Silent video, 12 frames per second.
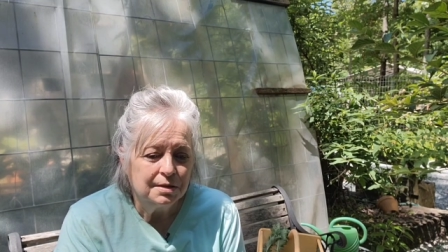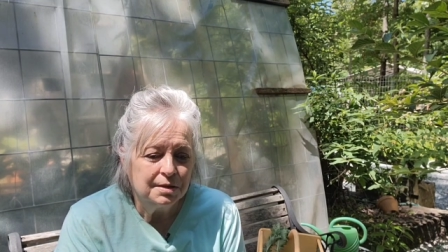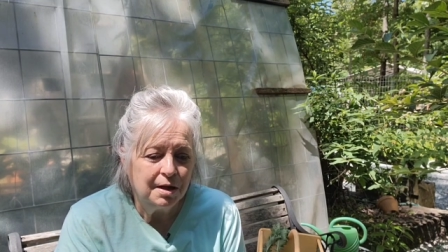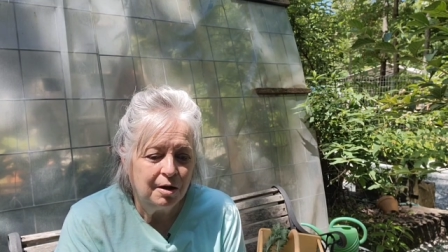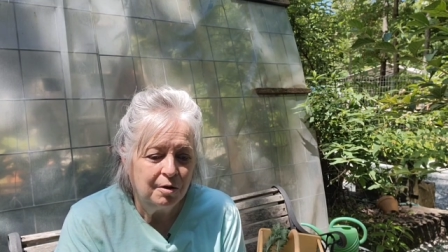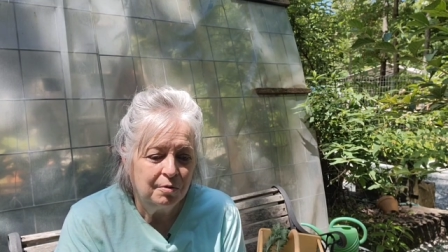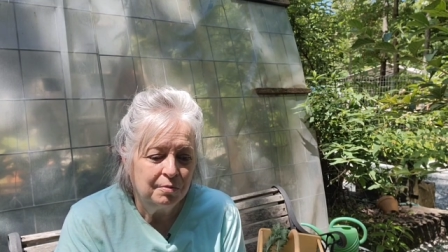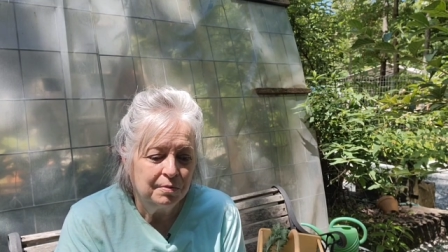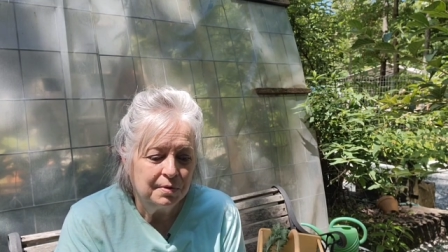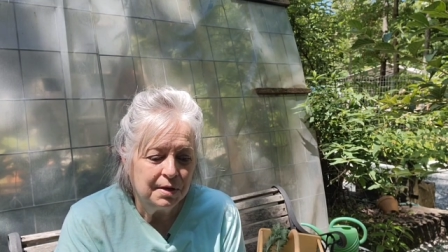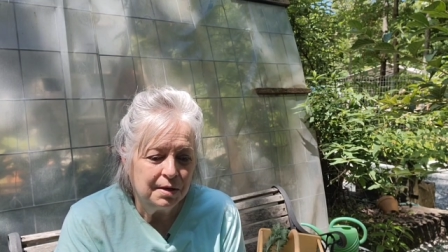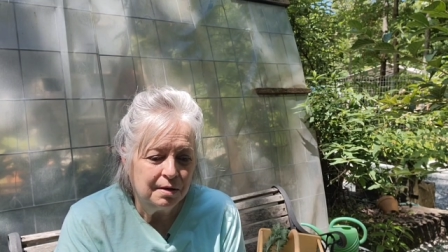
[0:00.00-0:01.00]
So,
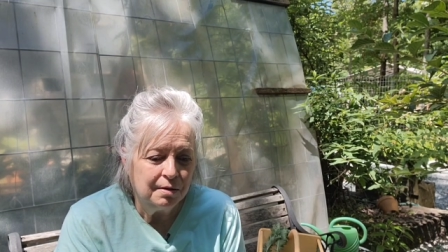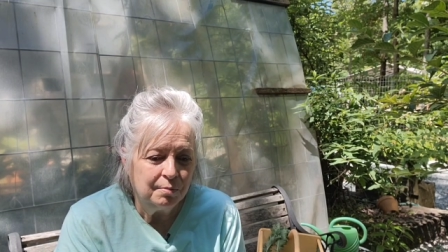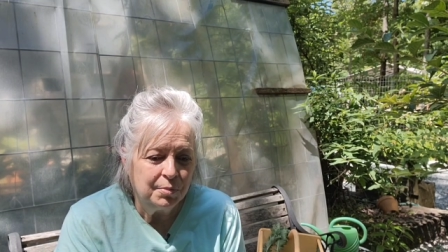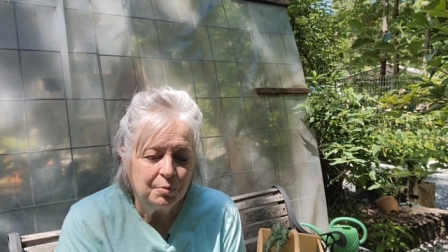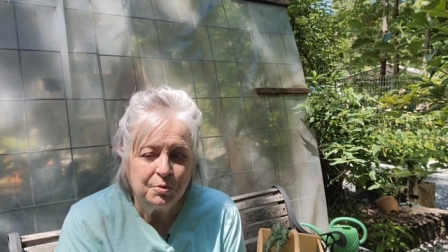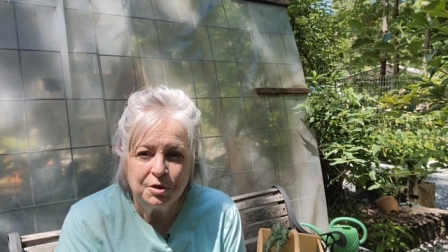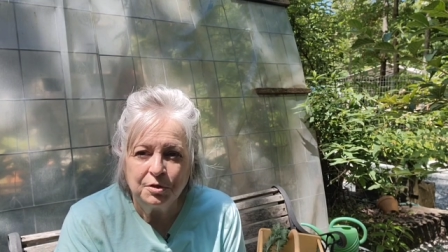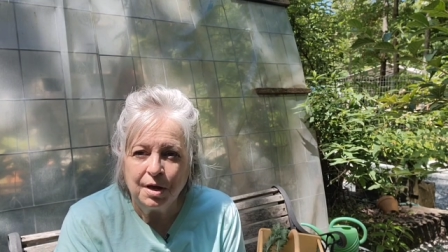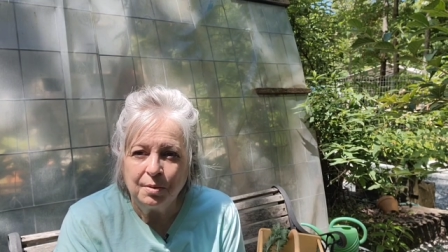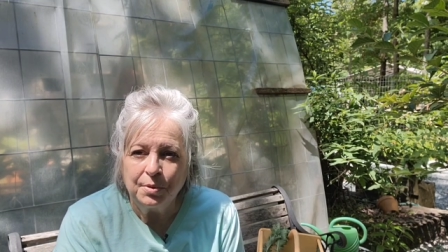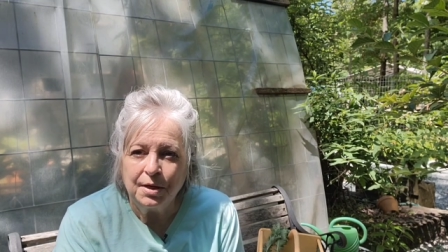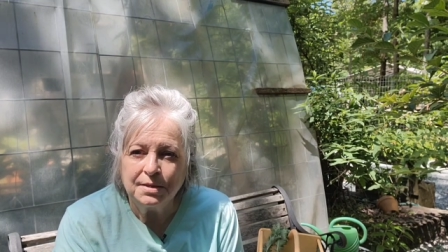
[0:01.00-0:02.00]
but we do
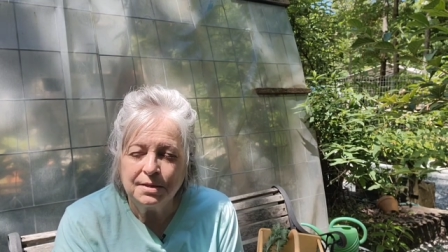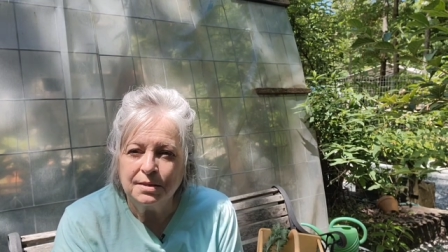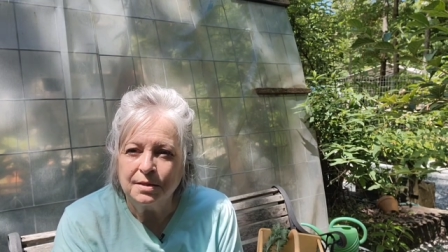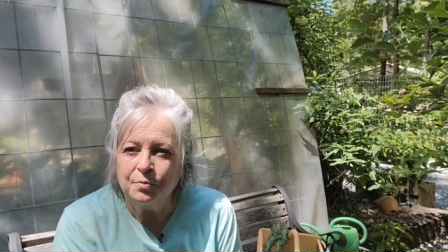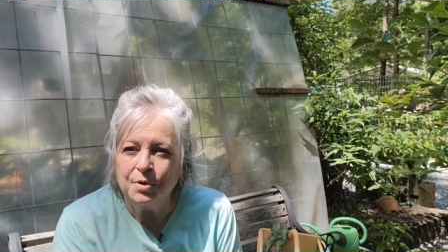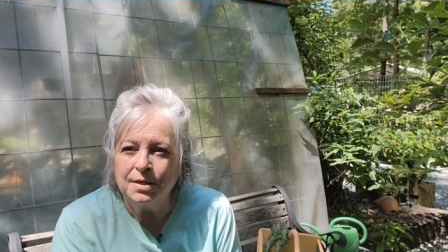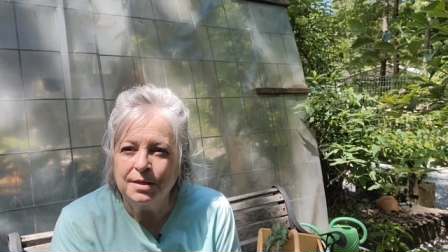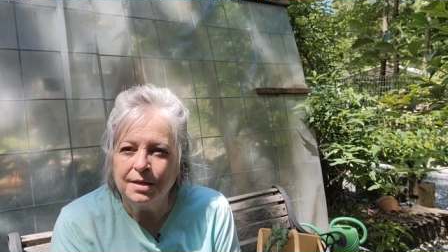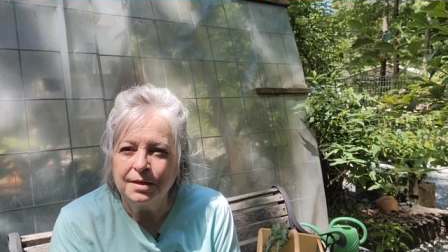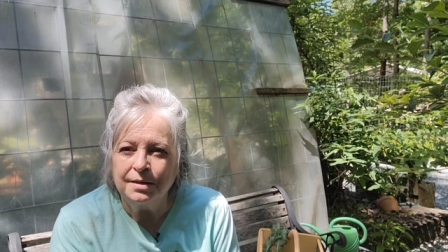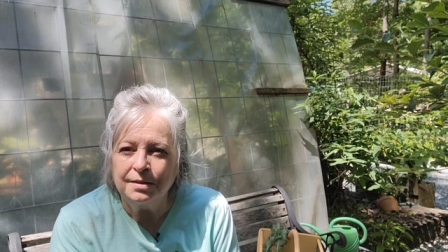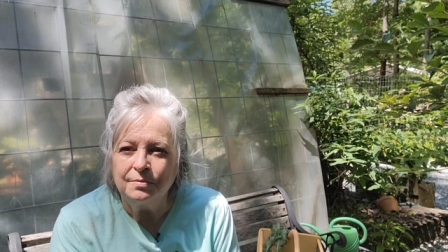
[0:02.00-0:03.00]
have places that we can
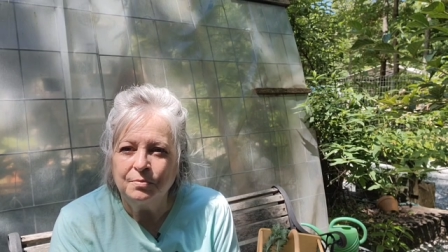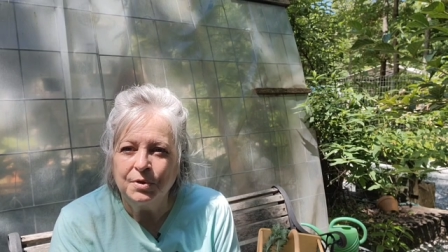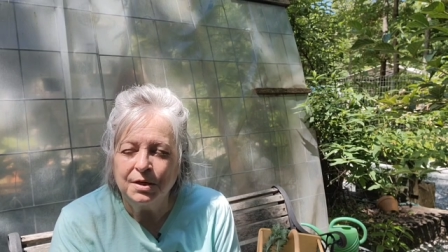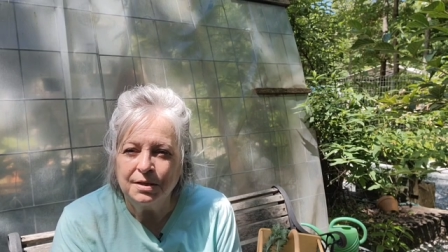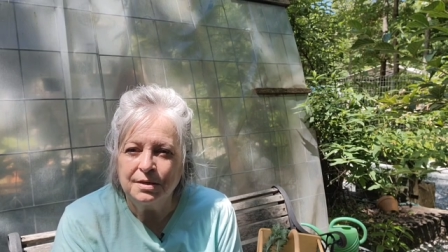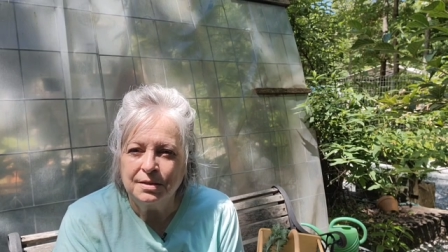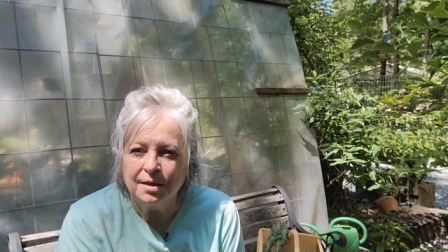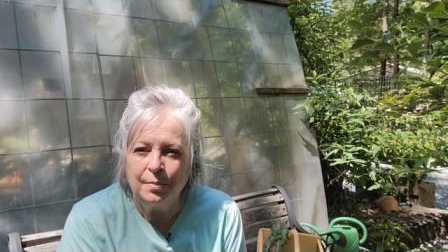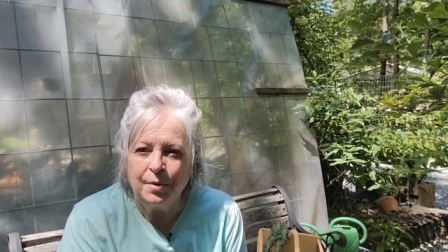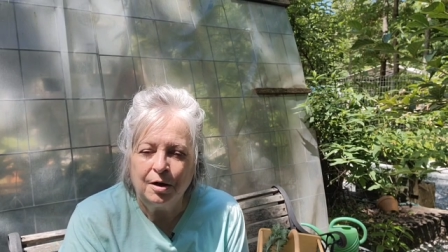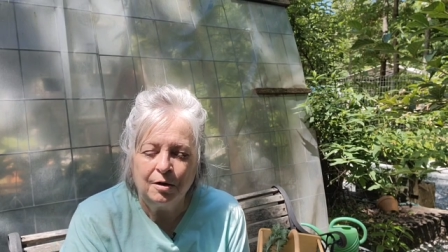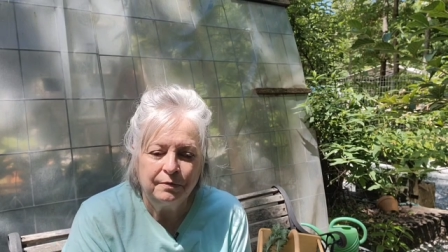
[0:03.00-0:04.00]
get it when it does
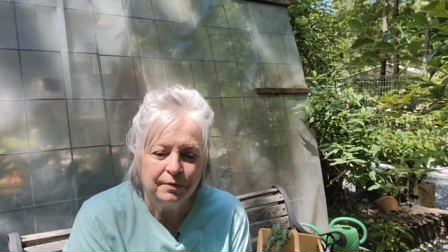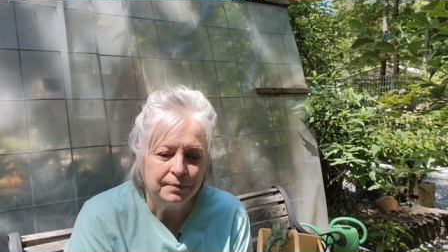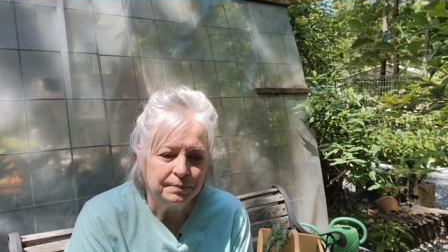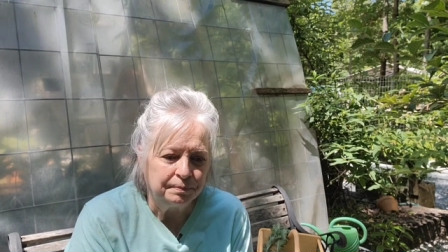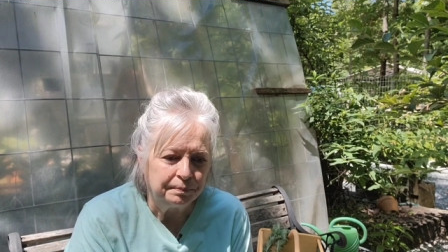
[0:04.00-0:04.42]
come off.